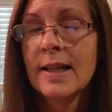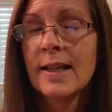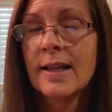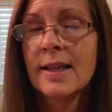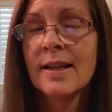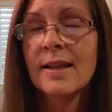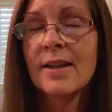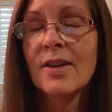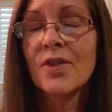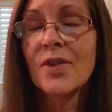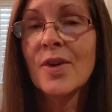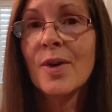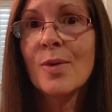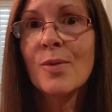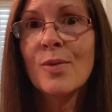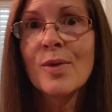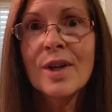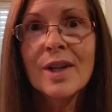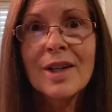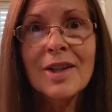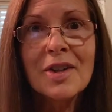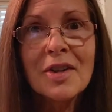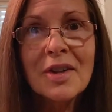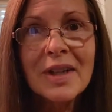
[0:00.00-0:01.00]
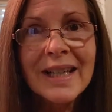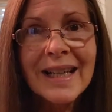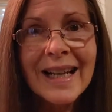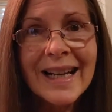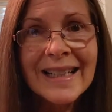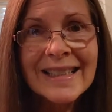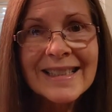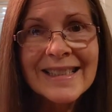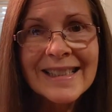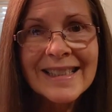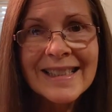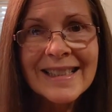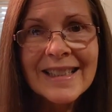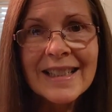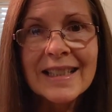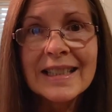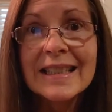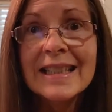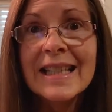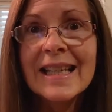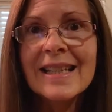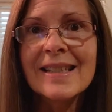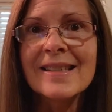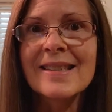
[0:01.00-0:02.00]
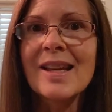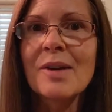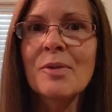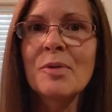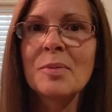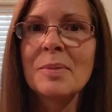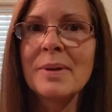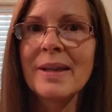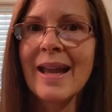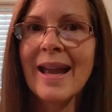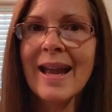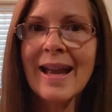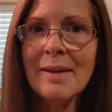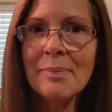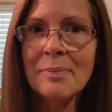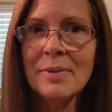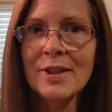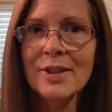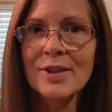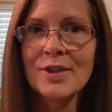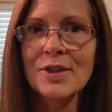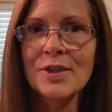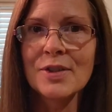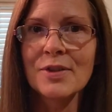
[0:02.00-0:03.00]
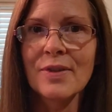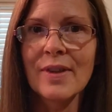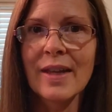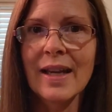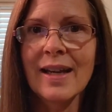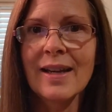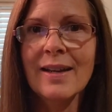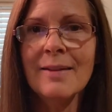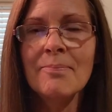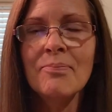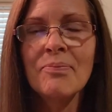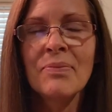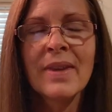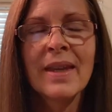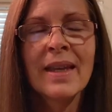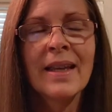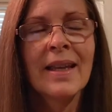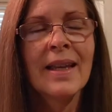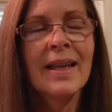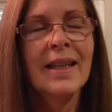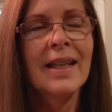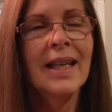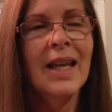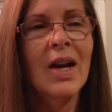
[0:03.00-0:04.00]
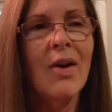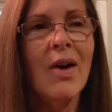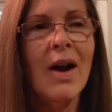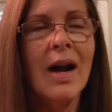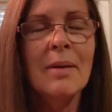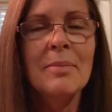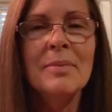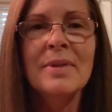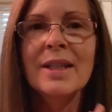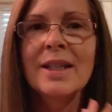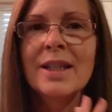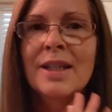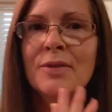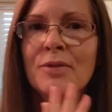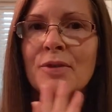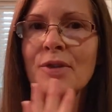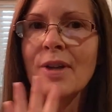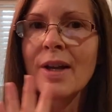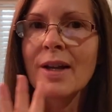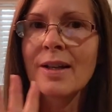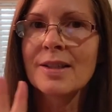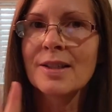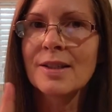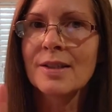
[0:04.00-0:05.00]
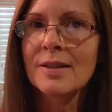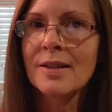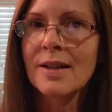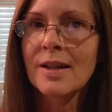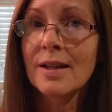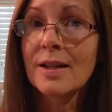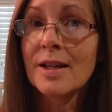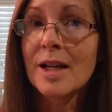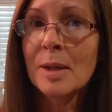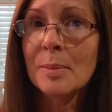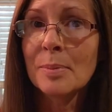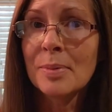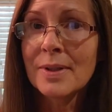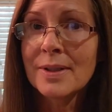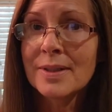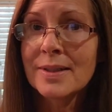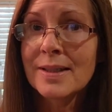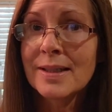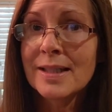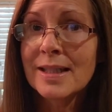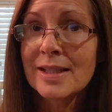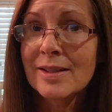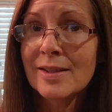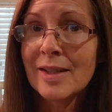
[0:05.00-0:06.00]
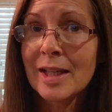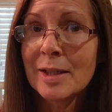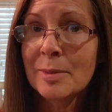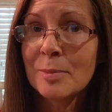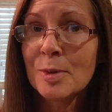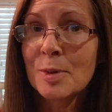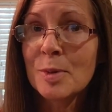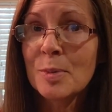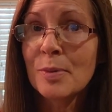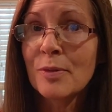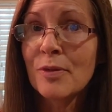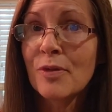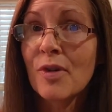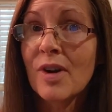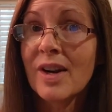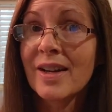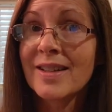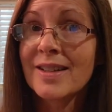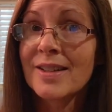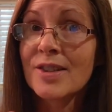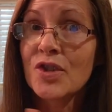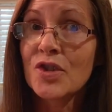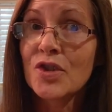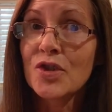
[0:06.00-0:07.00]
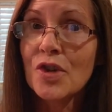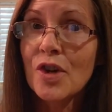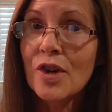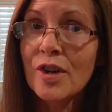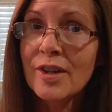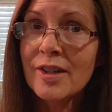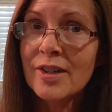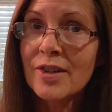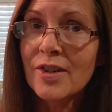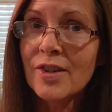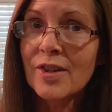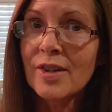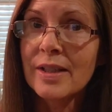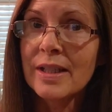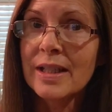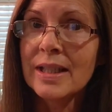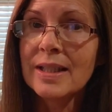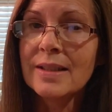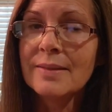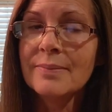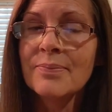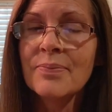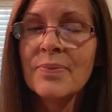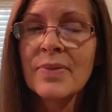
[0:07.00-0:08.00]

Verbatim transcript: and I thought, what a great idea. Yes, I would be happy to do that. Now, I'm going to give you guys a, a couple of disclaimers before I get started on it.